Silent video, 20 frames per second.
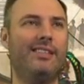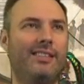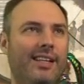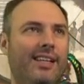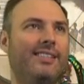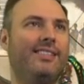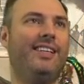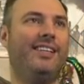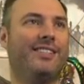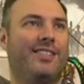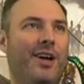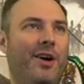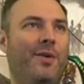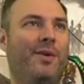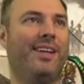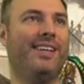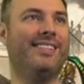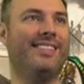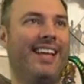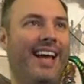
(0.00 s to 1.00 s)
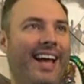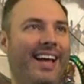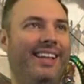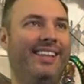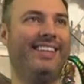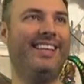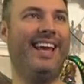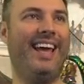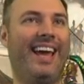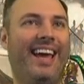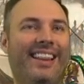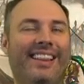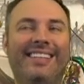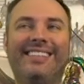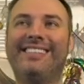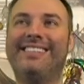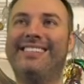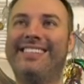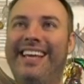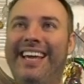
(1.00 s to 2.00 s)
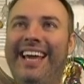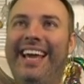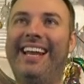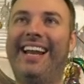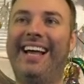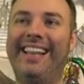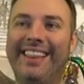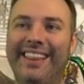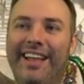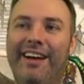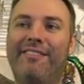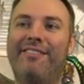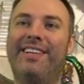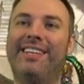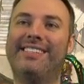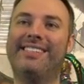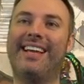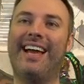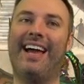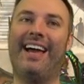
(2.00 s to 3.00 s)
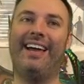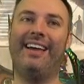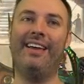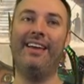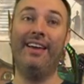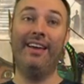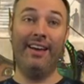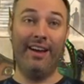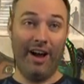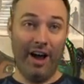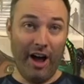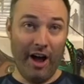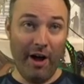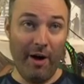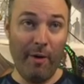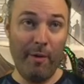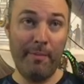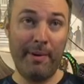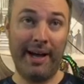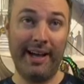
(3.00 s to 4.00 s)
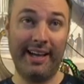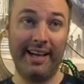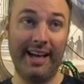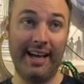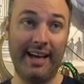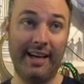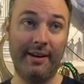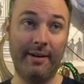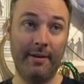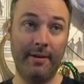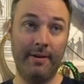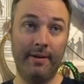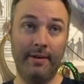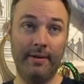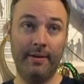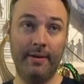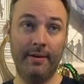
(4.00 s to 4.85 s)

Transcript: Selesnya tokens. Hell yeah. This is it. I love this guy. Oh my god.